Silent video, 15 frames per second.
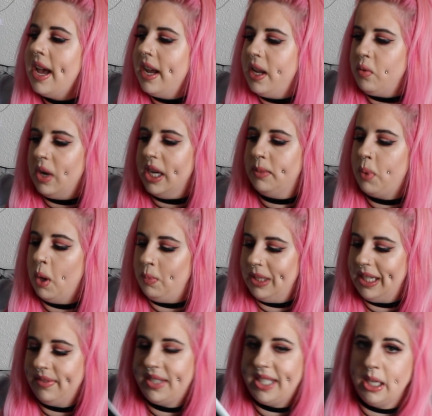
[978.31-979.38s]
You guys
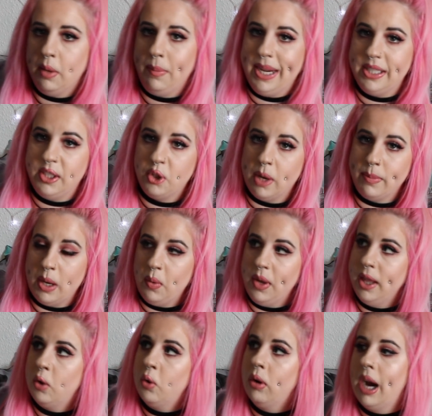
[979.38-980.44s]
probably have seen on my Instagram, I wear
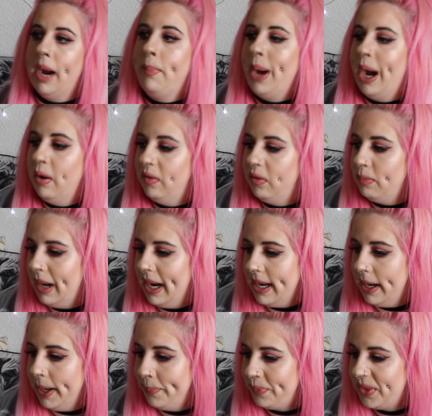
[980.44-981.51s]
the crap out of
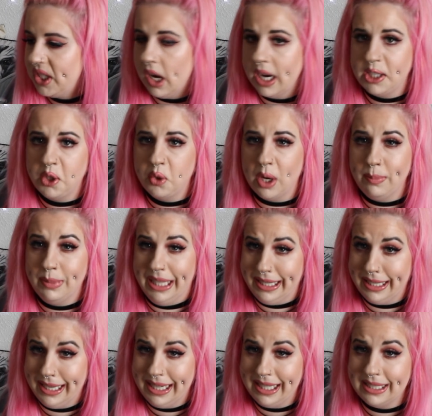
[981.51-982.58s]
my side striped
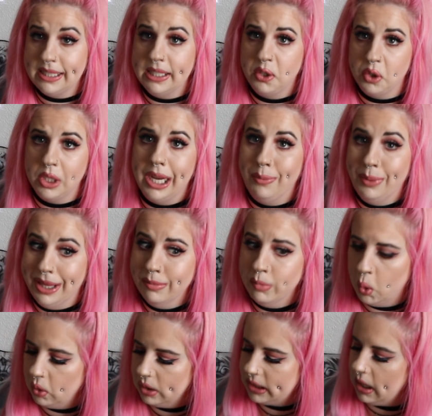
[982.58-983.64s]
leggings. Literally, I wear them
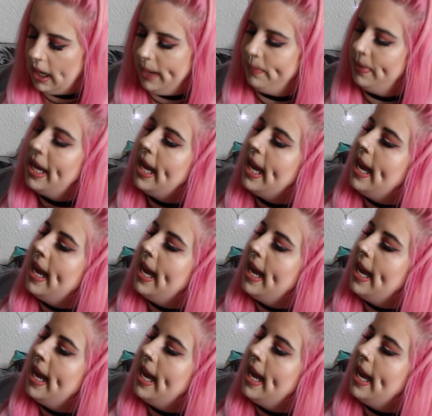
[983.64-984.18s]
all the time.